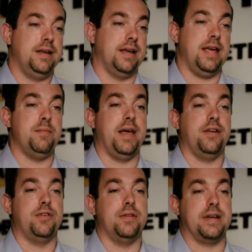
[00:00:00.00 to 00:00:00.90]
again,
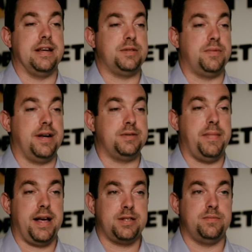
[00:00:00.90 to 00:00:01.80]
making sure the customer has
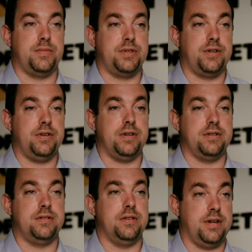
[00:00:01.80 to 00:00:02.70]
maximum return
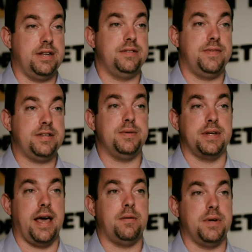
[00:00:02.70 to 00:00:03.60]
on his investment
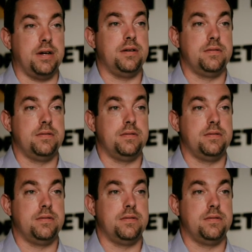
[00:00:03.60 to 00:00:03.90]
in Caterpillar.